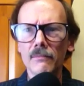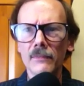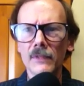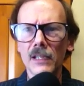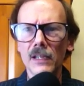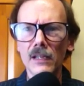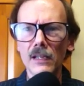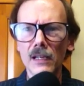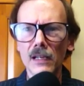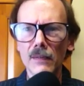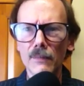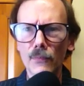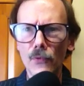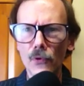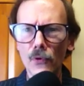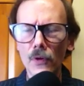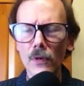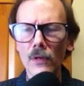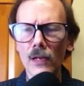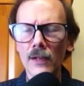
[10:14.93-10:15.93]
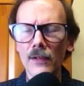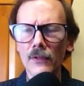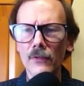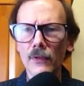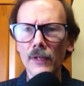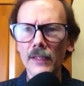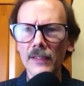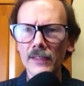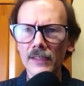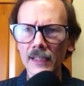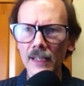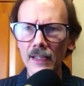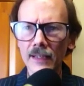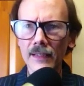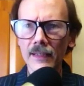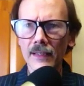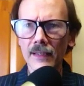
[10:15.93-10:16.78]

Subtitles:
getting on board on the right side